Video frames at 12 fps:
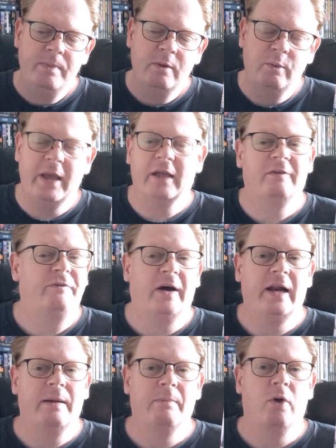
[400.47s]
We get to
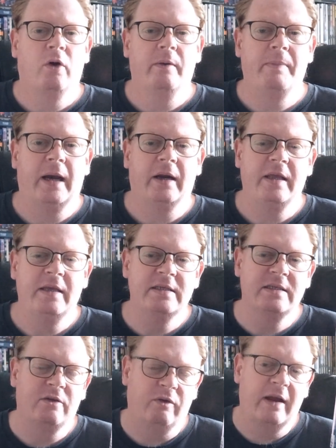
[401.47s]
find out more about
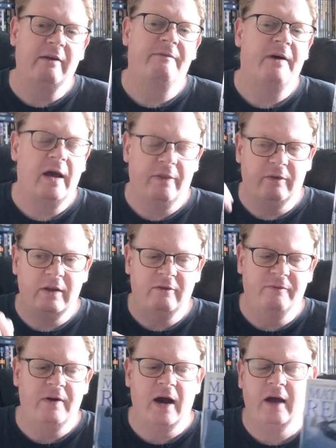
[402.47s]
his grandfather and his
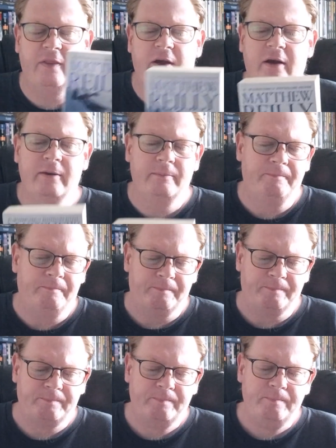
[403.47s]
father.
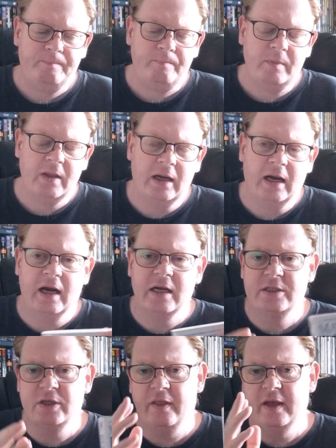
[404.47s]

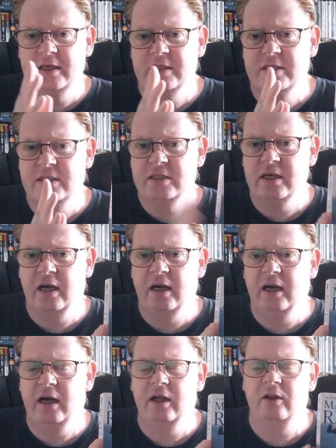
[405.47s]
So there's
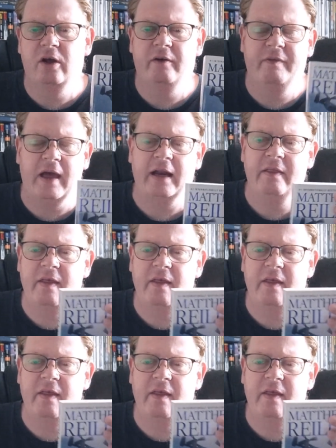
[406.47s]
a lot of that in